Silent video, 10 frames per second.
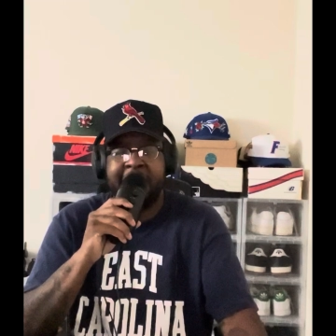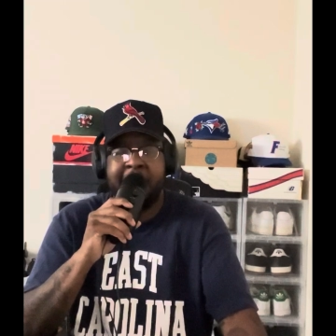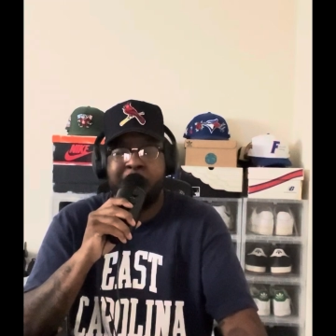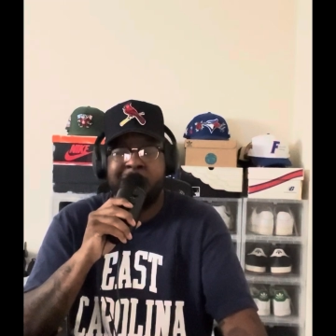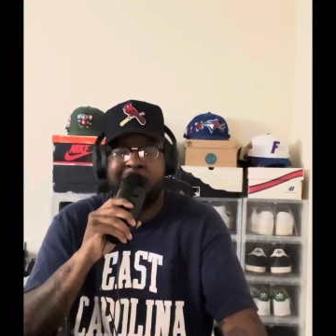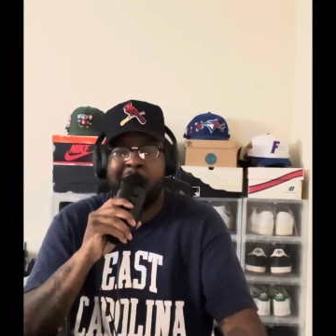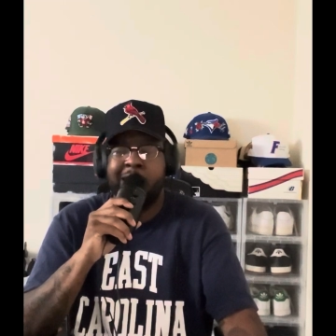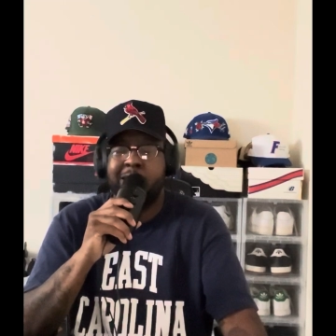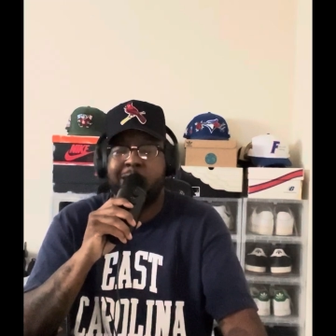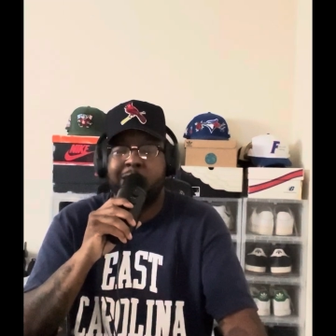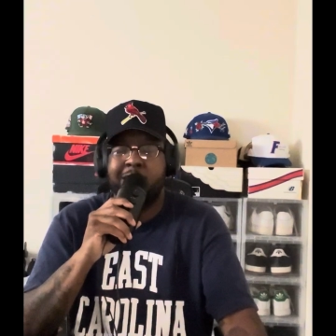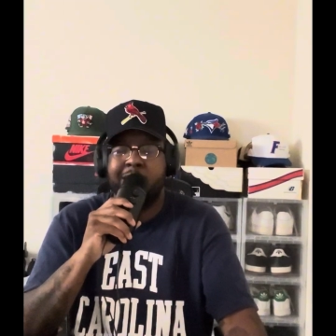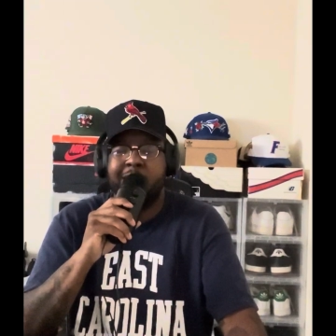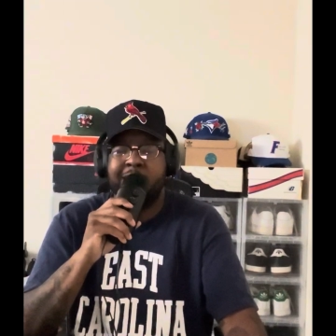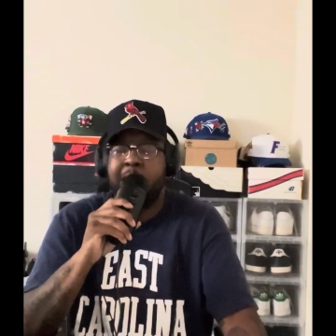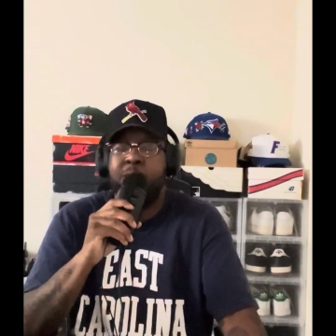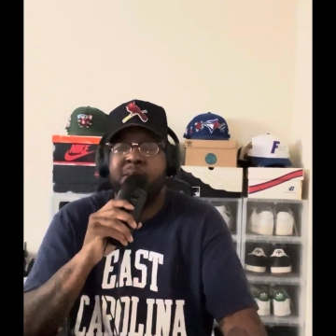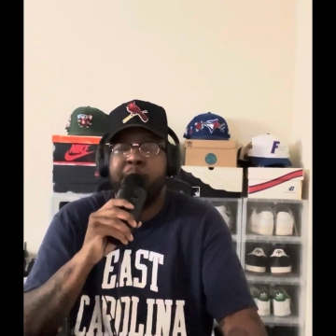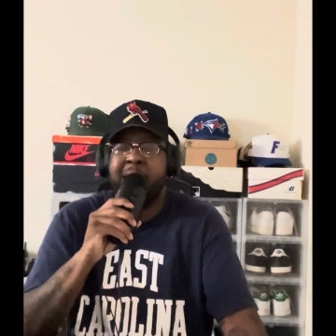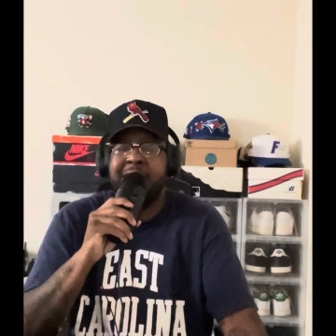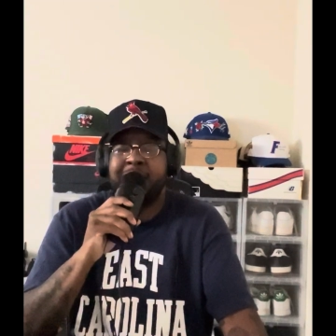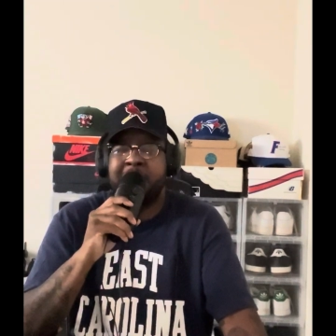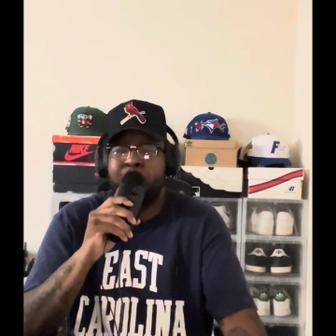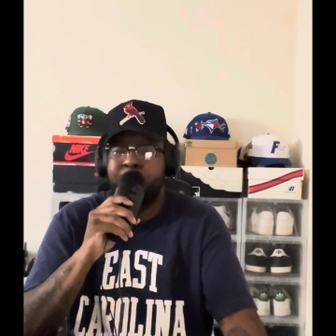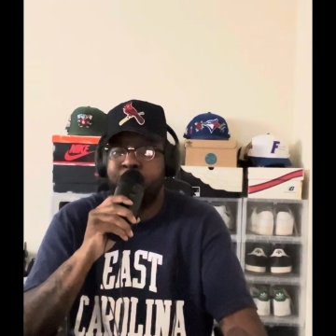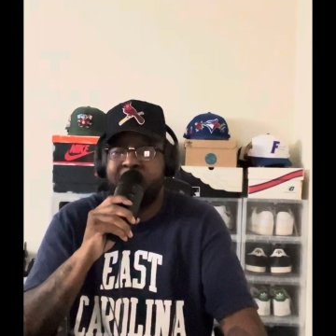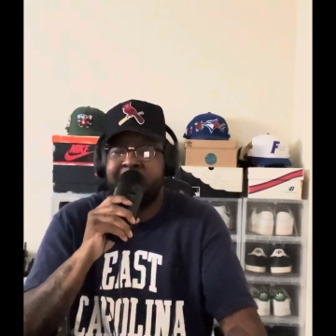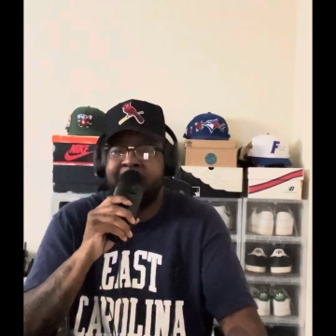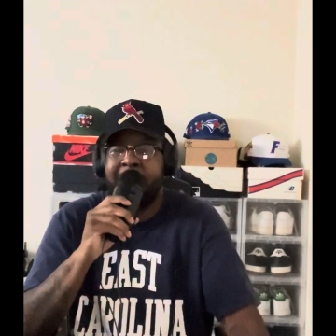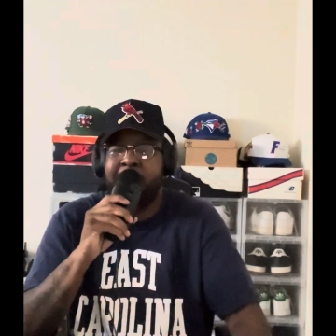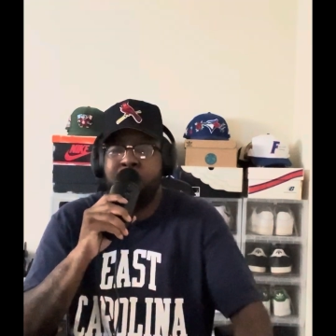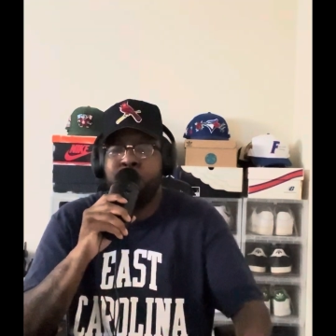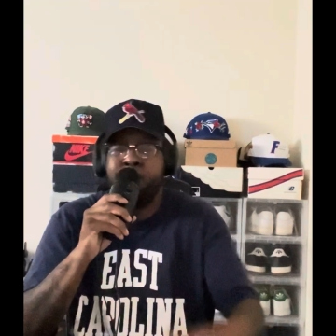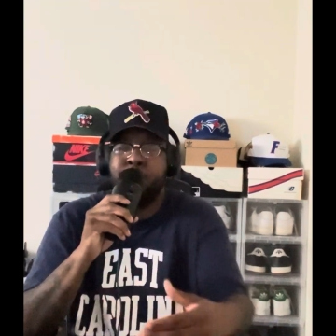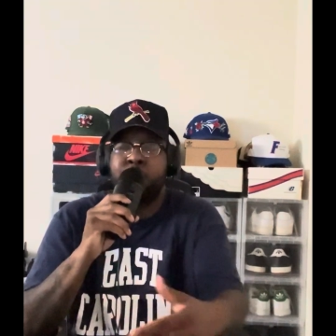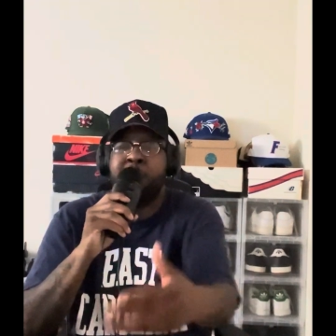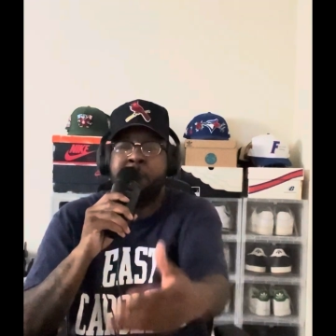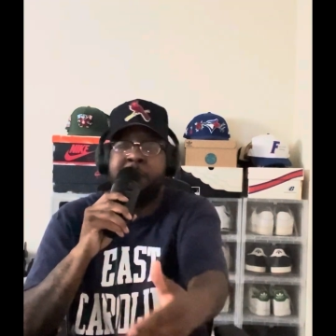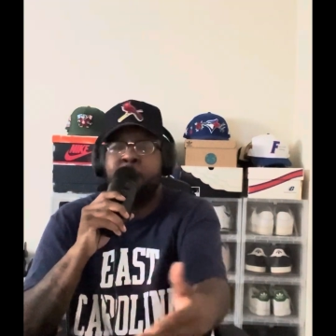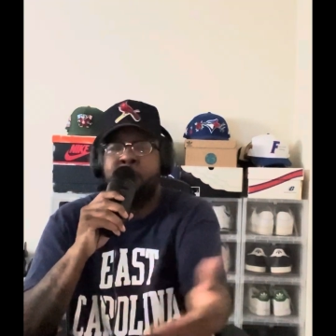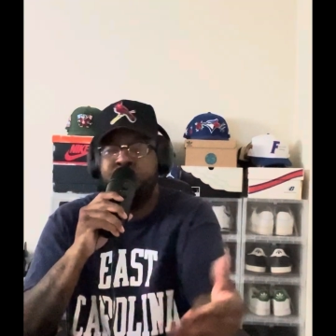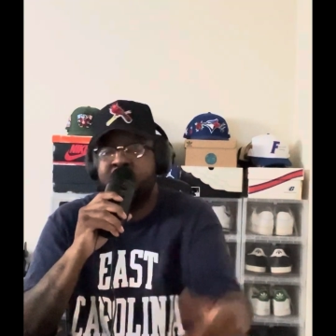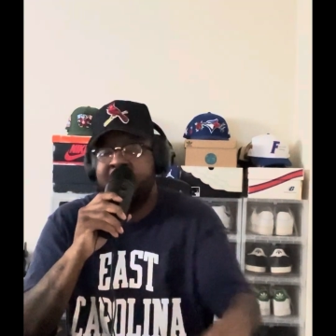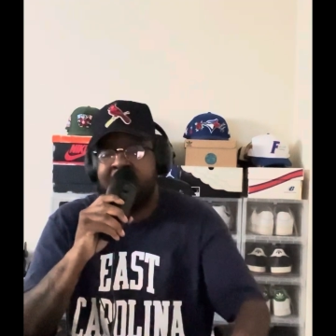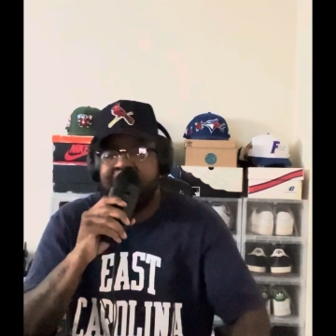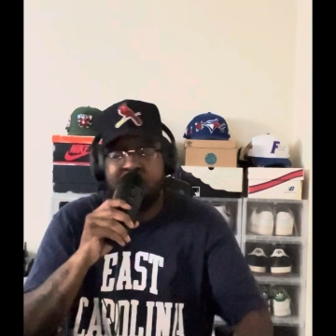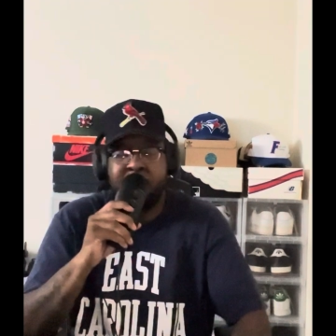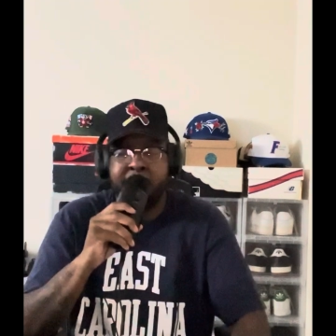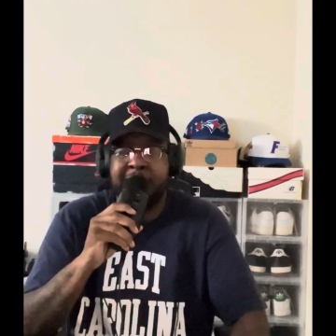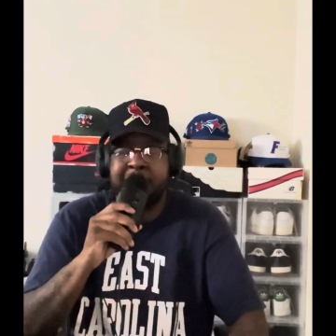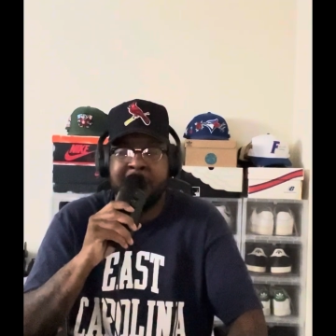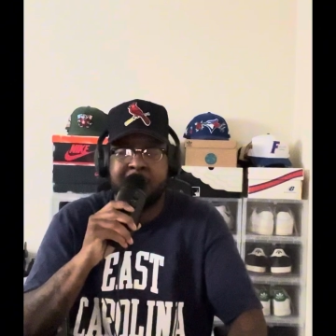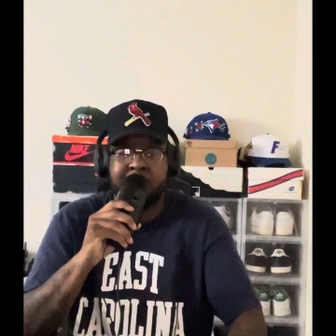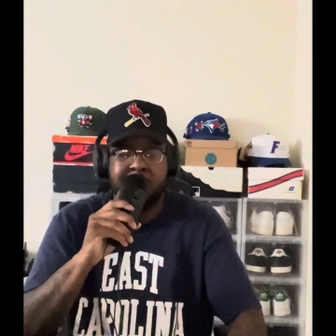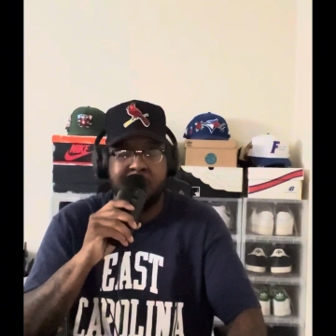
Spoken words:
and I'm just like, that don't even make sense what you just said. You should just reread what you just said. That don't even make sense.